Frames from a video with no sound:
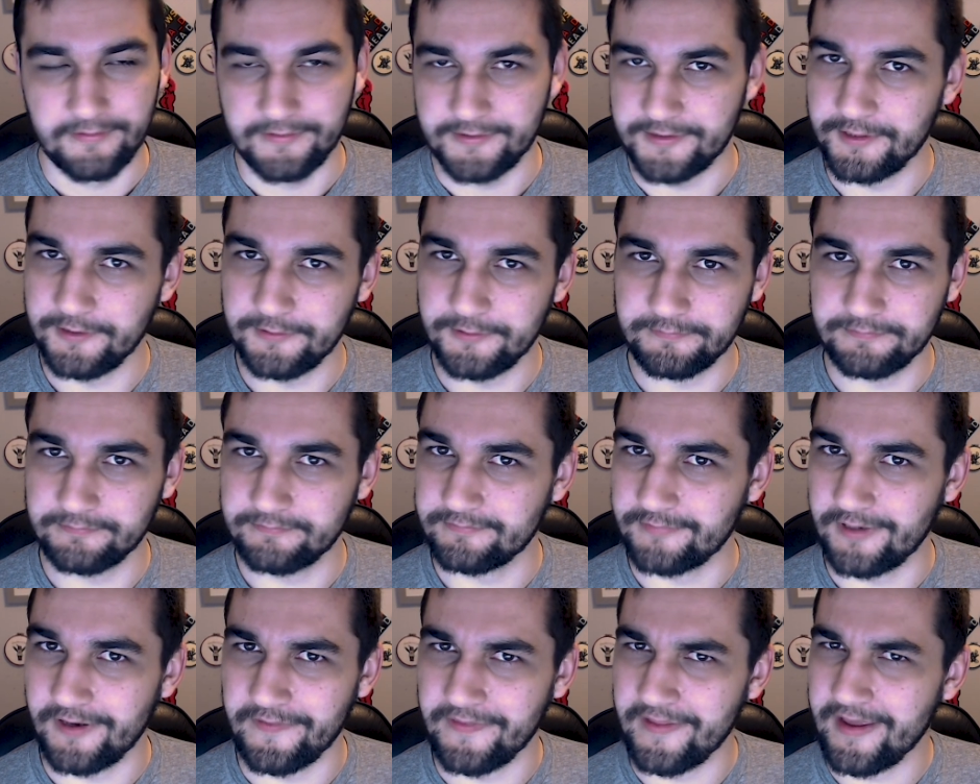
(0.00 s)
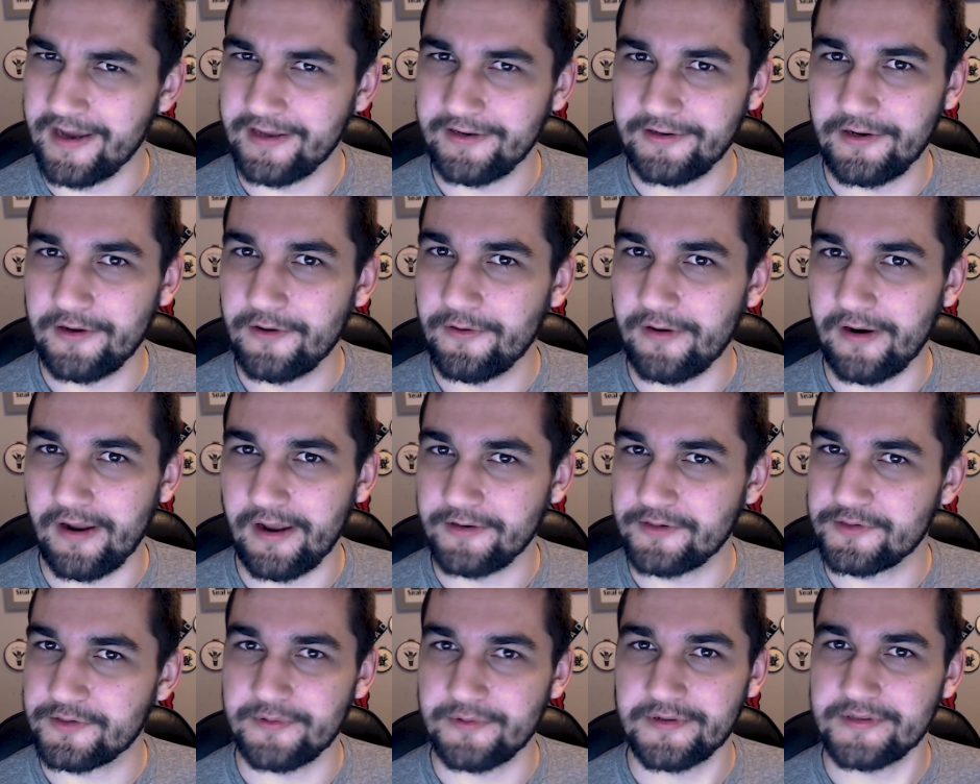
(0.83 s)
So on that note,
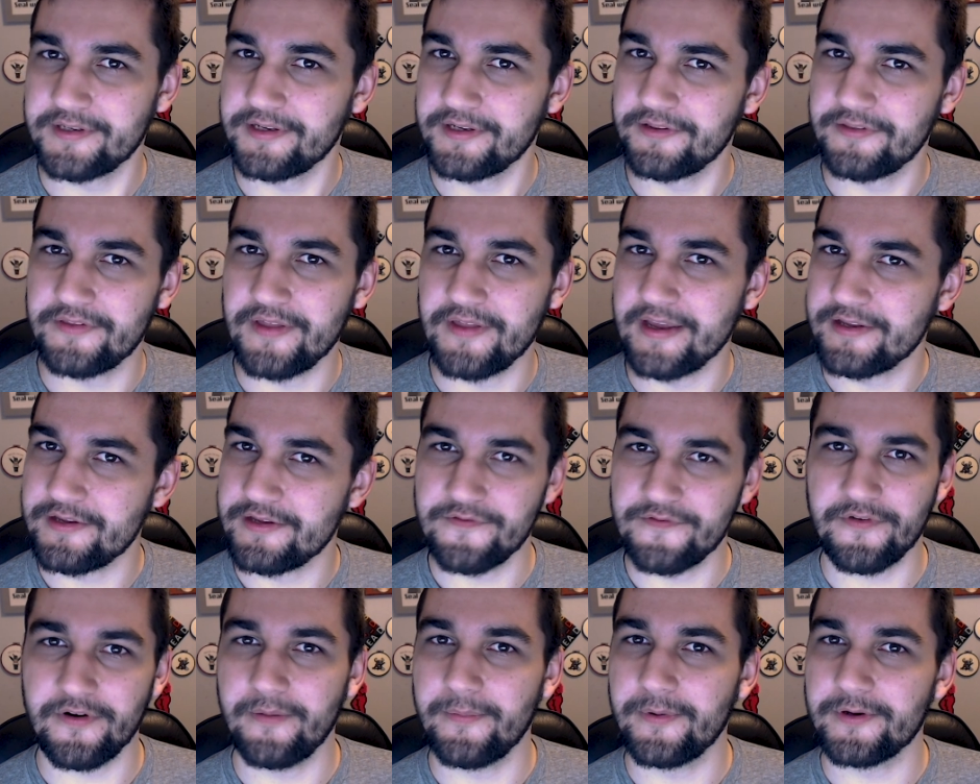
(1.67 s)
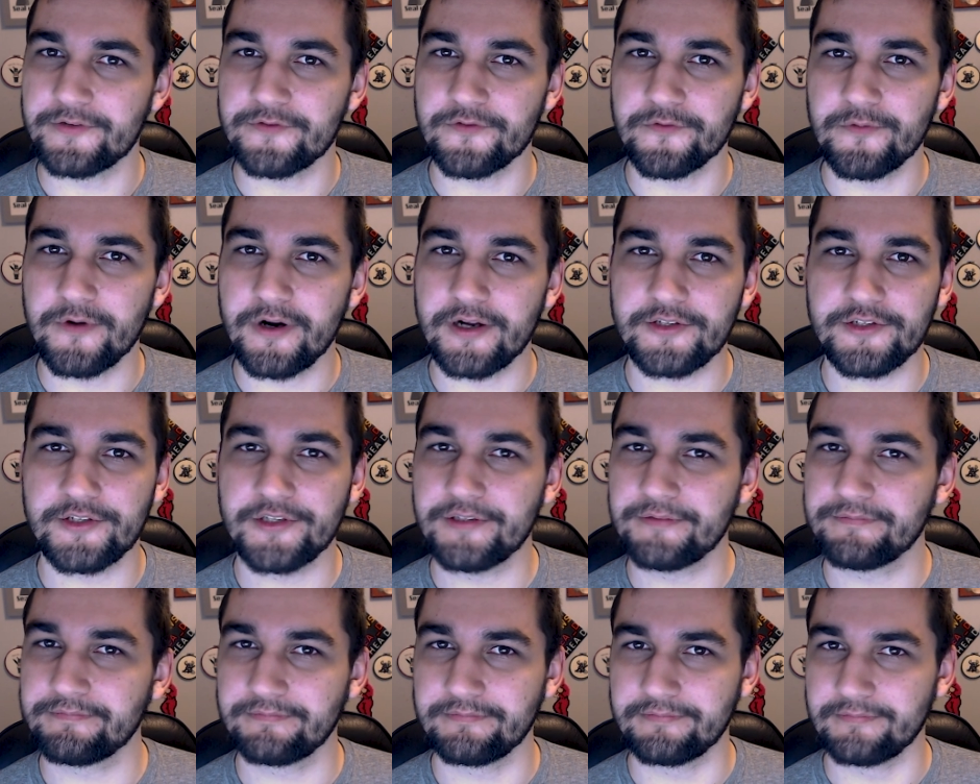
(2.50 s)
I just want to say thank you very much for
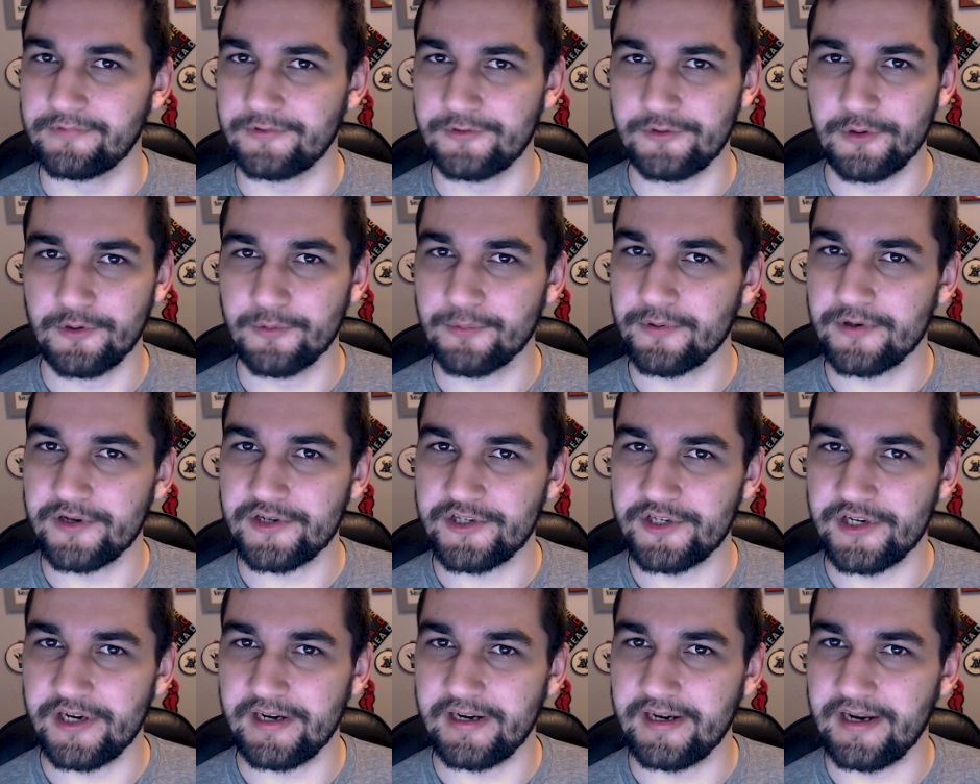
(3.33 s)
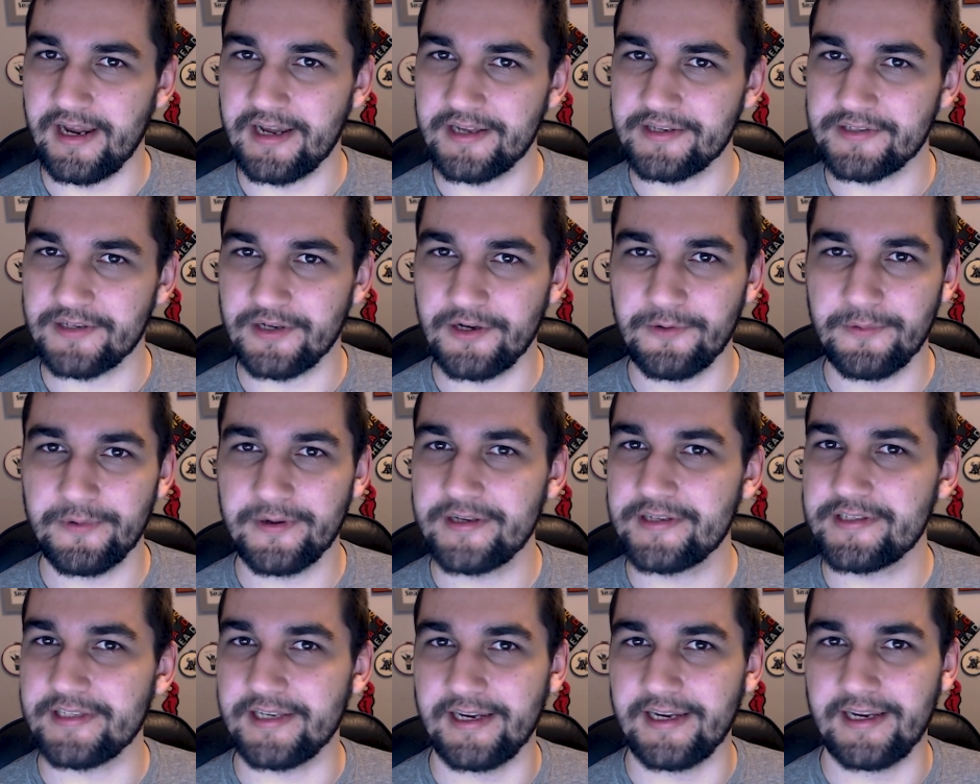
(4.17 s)
watching. I do appreciate it as
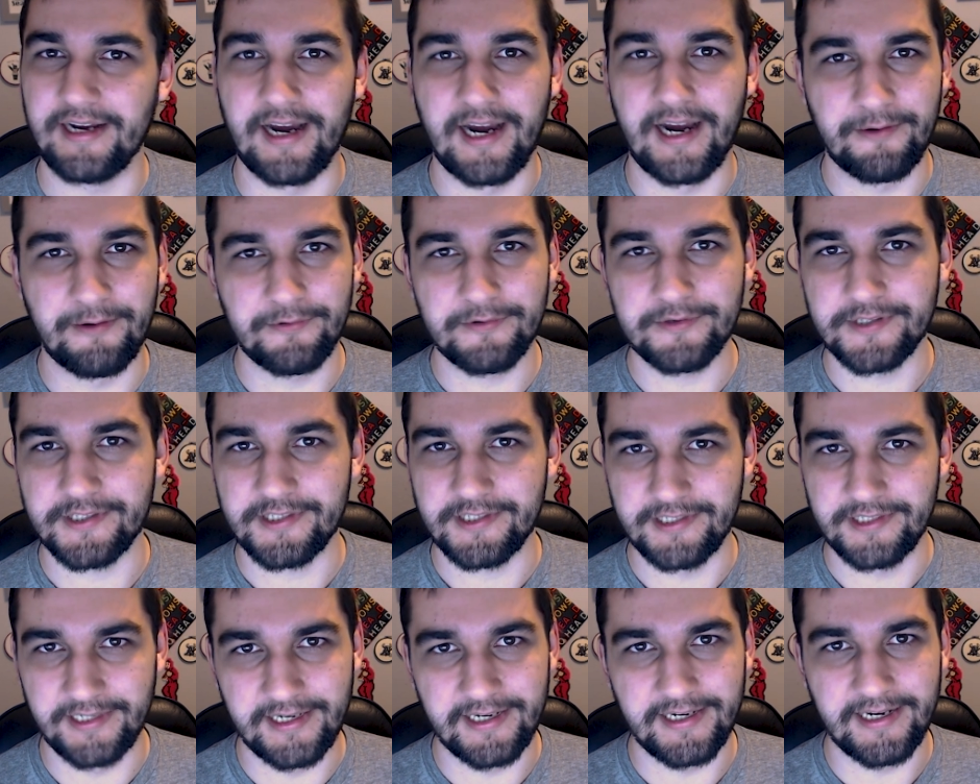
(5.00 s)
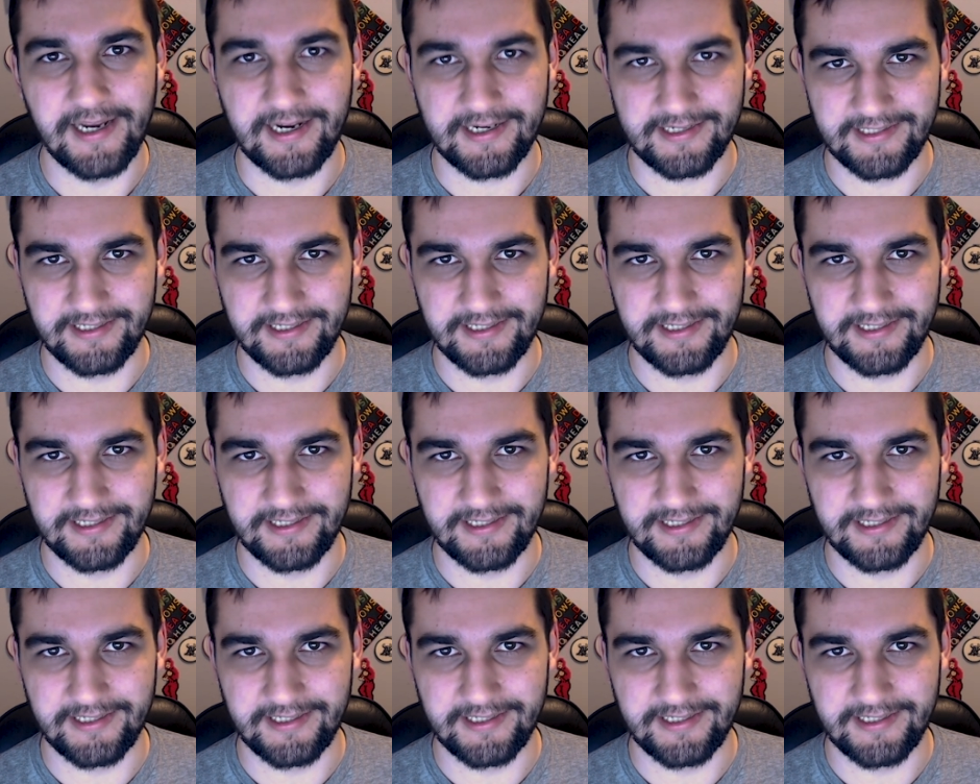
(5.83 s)
always, and I will see you next